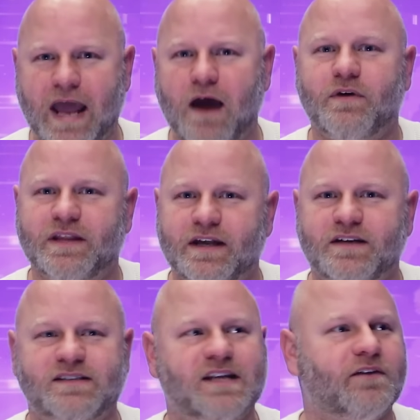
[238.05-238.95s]
now and then
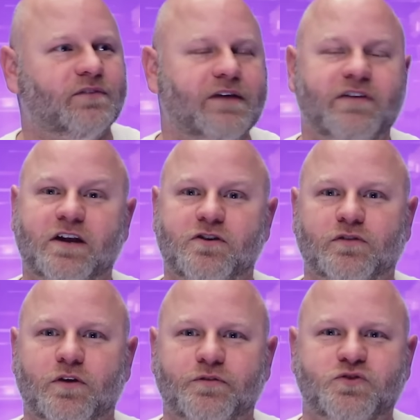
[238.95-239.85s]
instead of living in your
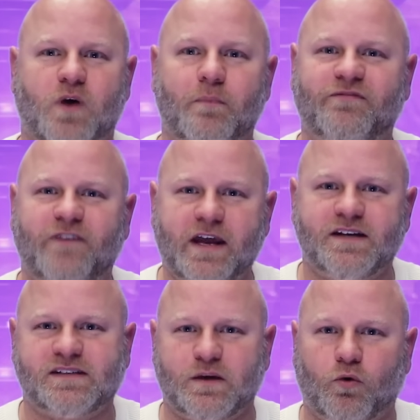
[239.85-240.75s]
little Trump
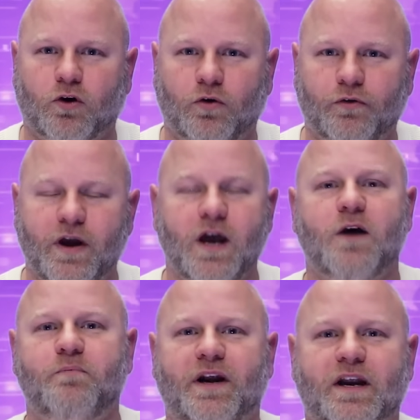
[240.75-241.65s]
fantasy world.
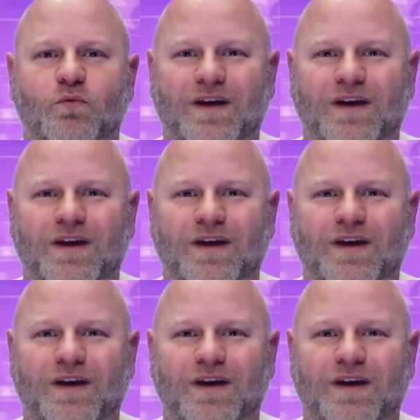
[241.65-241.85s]
But in